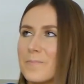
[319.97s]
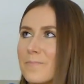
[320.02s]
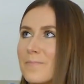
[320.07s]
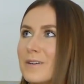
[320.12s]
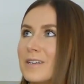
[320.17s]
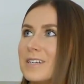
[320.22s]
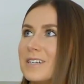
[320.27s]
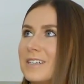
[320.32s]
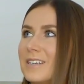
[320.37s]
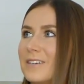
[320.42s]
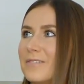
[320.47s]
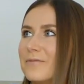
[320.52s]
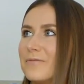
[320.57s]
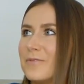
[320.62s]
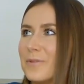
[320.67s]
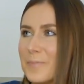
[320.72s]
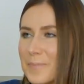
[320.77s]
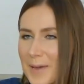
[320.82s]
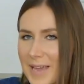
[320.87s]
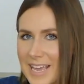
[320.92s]
But
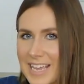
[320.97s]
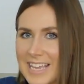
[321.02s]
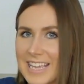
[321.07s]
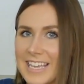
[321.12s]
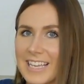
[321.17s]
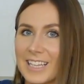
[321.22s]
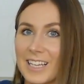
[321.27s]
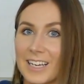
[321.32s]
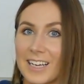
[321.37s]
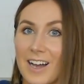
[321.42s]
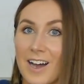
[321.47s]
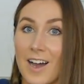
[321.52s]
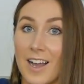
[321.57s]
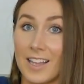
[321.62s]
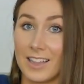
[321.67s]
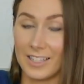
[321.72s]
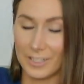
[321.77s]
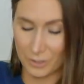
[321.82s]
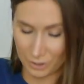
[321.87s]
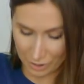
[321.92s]
for me, like
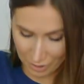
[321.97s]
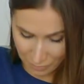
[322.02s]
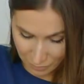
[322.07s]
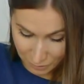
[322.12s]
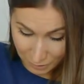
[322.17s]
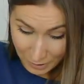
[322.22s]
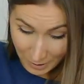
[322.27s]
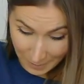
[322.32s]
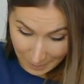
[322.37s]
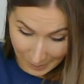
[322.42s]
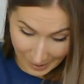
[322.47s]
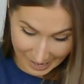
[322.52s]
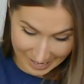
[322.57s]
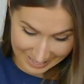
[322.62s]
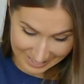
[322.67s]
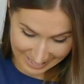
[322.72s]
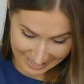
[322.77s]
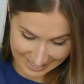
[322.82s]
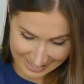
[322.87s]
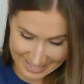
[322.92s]
I literally will not buy
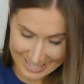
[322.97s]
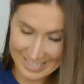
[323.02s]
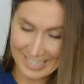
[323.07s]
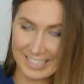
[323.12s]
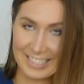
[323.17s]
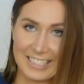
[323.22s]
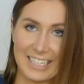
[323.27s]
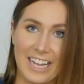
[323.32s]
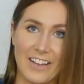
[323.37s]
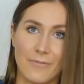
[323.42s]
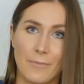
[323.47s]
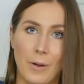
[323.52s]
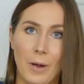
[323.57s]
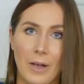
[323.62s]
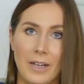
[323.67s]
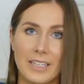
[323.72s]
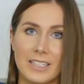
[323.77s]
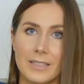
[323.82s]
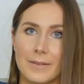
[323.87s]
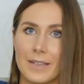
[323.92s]
a jacket that doesn't have
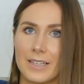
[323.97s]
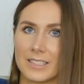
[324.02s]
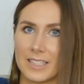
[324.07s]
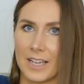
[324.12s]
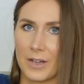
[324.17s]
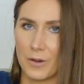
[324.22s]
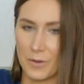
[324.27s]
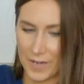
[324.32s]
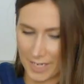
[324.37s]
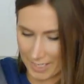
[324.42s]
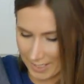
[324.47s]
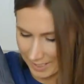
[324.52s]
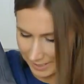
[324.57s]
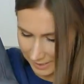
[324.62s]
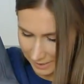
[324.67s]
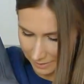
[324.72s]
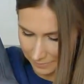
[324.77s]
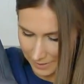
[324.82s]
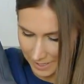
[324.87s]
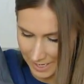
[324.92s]
pockets because I always
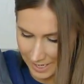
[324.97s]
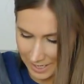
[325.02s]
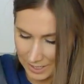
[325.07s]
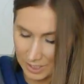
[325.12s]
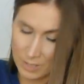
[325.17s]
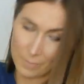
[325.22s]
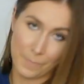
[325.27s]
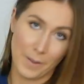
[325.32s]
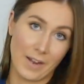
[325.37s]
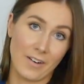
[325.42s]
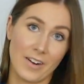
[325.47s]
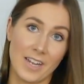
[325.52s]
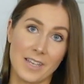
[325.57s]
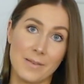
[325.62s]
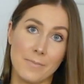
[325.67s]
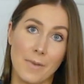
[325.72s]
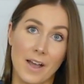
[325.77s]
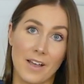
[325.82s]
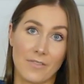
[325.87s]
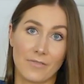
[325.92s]
need somewhere to bury
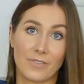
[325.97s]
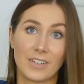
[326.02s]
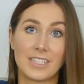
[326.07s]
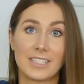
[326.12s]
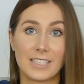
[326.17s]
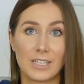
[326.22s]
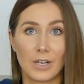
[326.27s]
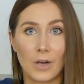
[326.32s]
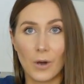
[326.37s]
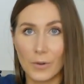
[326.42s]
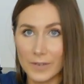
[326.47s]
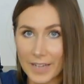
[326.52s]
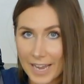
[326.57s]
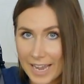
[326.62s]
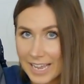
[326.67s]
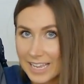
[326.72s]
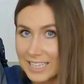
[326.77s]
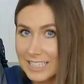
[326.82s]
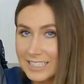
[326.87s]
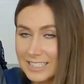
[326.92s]
my freezing cold
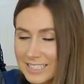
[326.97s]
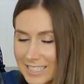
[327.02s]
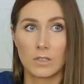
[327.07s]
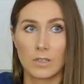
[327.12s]
hands.